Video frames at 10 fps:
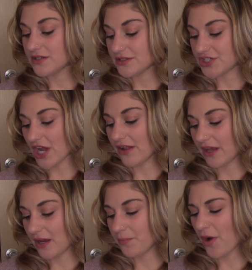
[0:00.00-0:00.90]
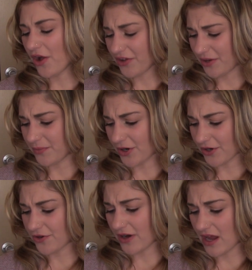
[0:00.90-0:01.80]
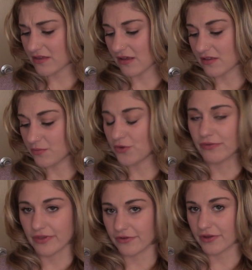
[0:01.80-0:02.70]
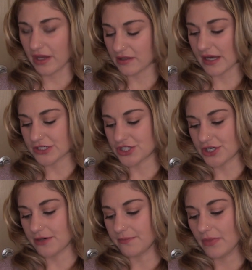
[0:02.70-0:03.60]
gelling polymer creates a smooth, silky texture.